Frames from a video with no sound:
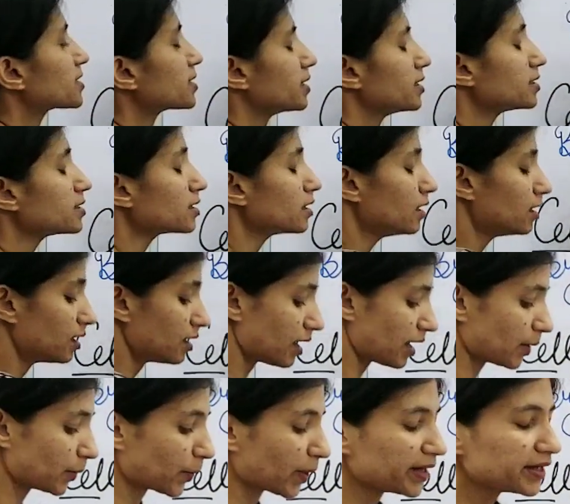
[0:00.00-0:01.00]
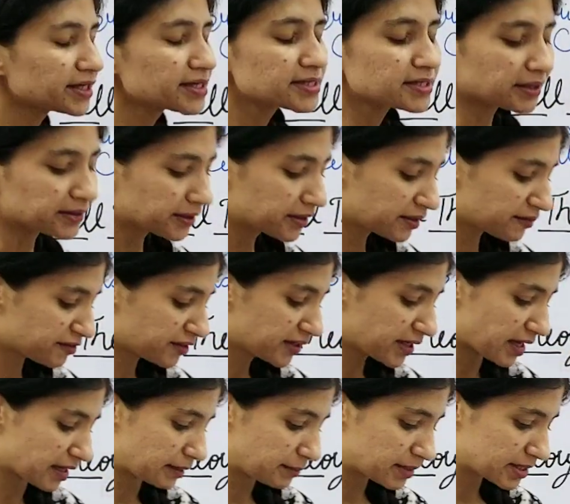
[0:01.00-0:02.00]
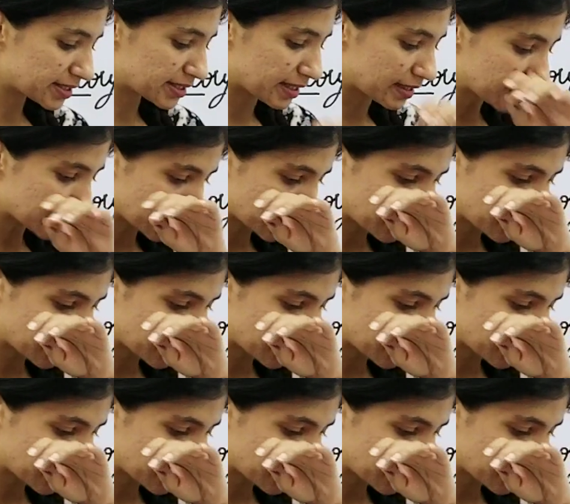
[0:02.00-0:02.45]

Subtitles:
cells, and why he studied different animal cells,